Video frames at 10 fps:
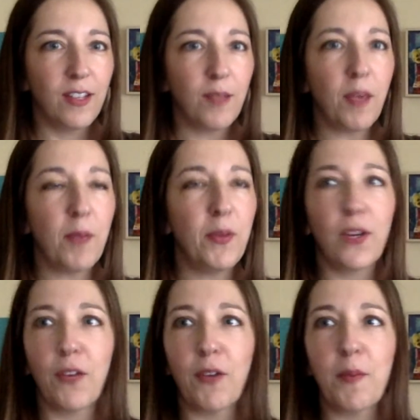Maybe you
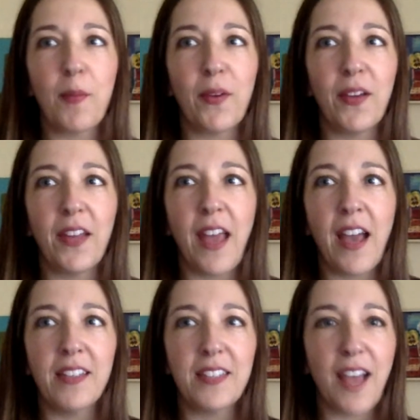can remember it
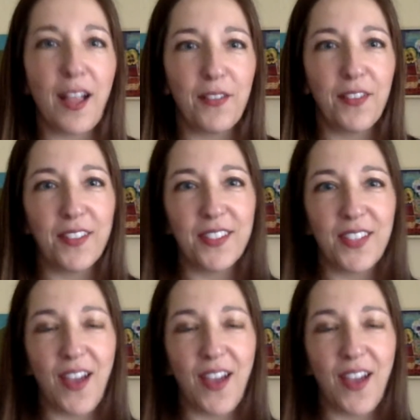as elephants